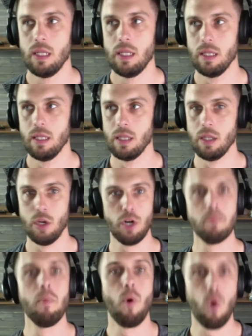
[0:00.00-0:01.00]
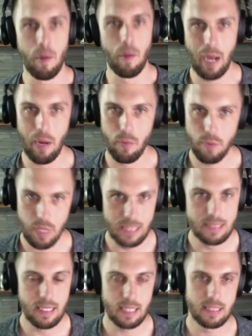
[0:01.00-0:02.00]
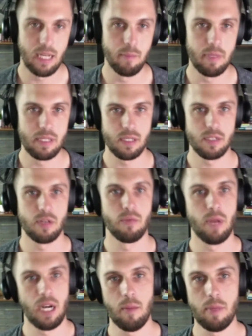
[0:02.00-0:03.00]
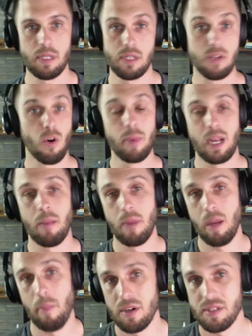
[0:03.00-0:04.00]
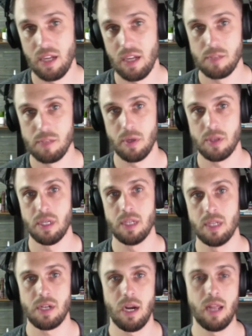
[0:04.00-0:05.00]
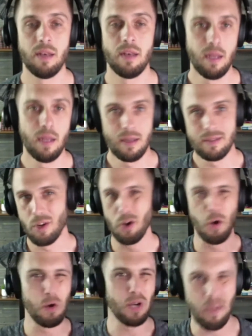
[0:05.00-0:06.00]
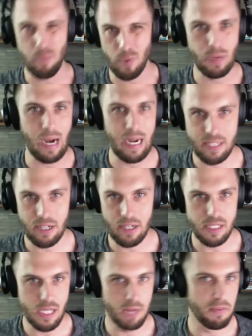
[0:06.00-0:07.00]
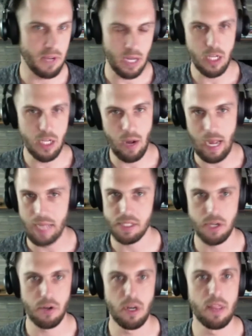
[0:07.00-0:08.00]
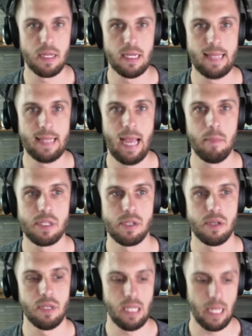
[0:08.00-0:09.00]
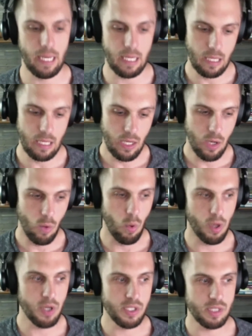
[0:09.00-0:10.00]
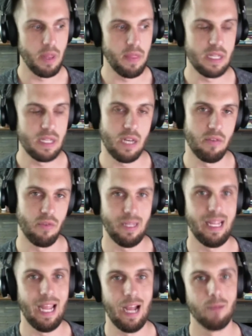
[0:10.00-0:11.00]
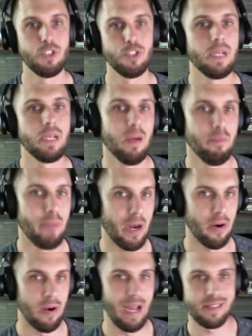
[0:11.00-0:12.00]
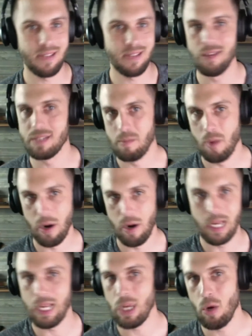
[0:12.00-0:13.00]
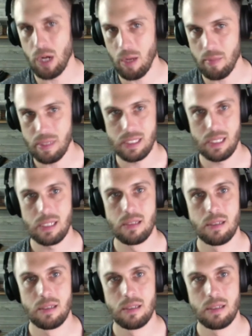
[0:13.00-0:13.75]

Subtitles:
learn more about conducting a business or running a business or becoming a better salesperson? Is there, and don't go into any proprietary stuff if Cutco has it or anything like that, but certainly like, what are some of the things that have really helped you become better at sales and marketing and owning a business?